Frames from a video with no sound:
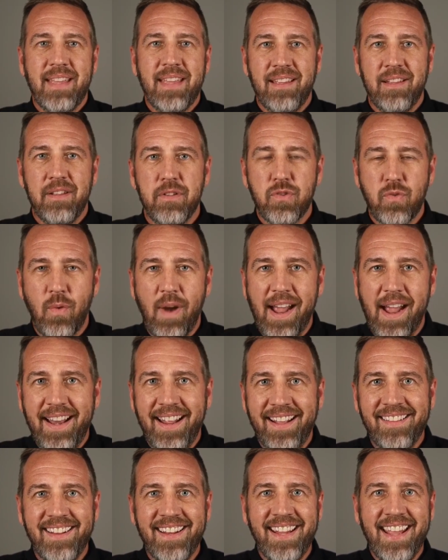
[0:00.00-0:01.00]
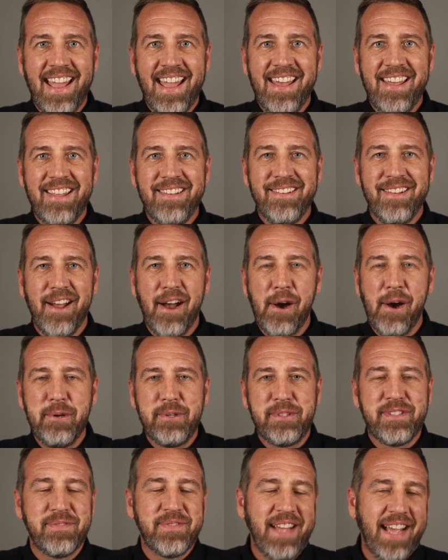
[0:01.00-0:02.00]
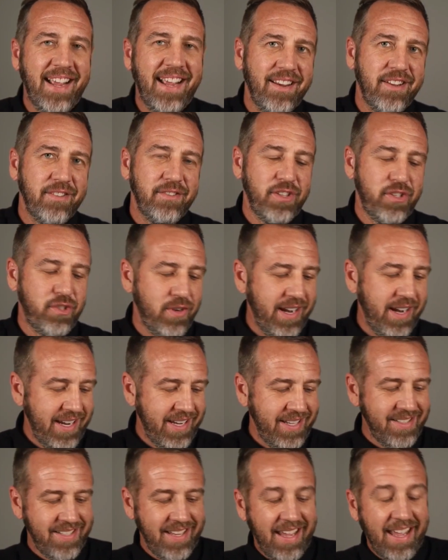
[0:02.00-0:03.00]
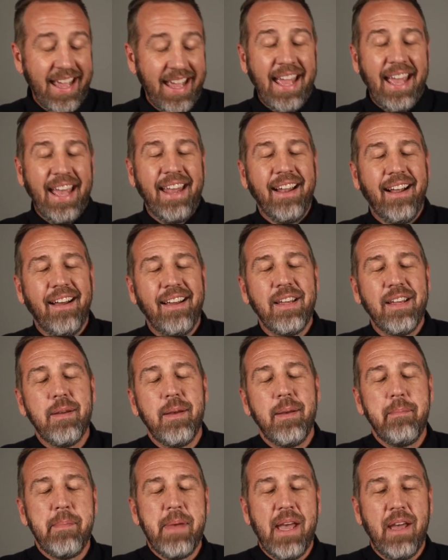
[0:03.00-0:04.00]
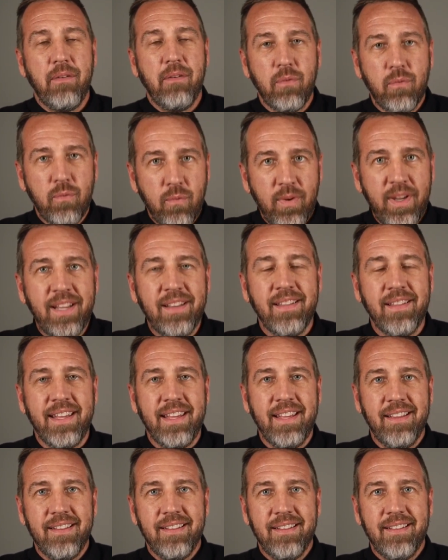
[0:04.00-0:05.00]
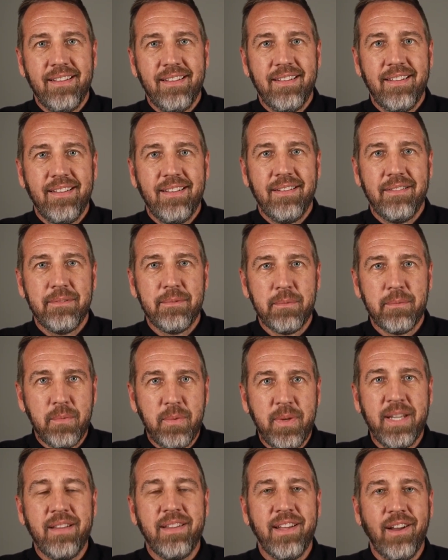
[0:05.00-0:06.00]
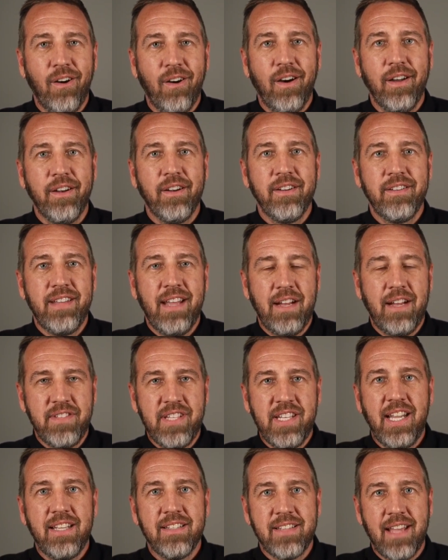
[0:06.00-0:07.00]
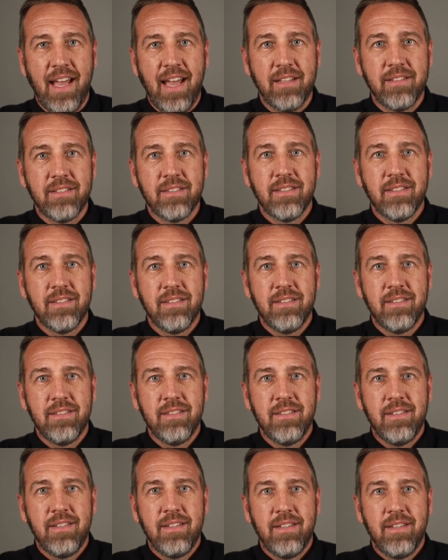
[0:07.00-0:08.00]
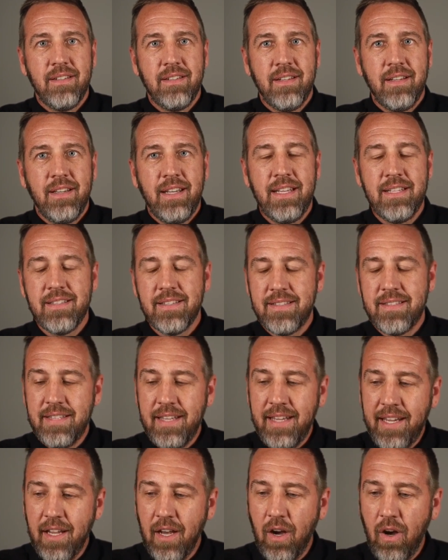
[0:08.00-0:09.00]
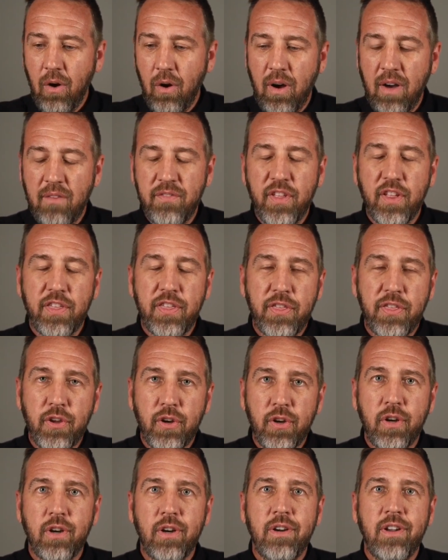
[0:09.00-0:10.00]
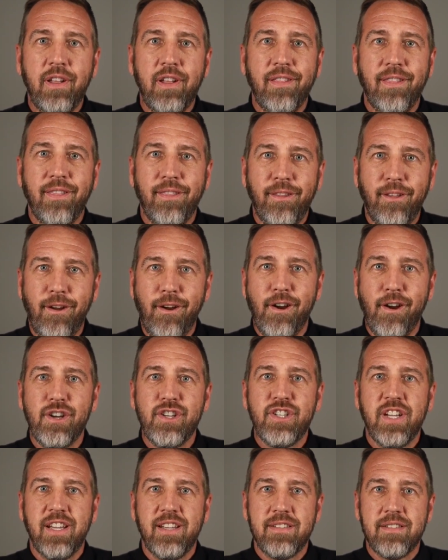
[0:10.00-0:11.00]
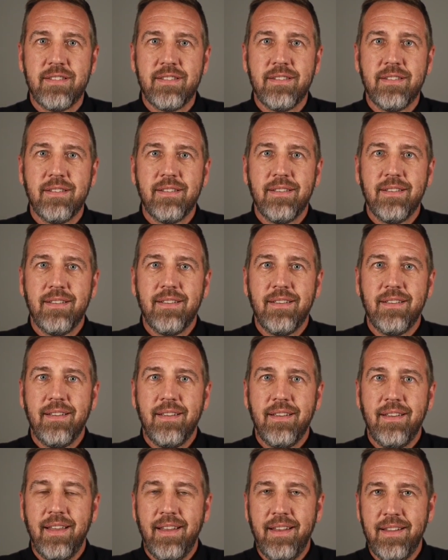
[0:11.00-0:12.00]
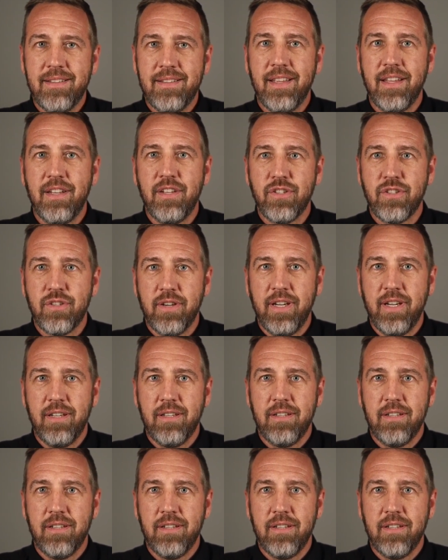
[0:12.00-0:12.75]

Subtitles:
It's Ryan England again, host of Titan of the Trades, and I am really honored to have today's guest. He's the CEO of the third largest in his industry.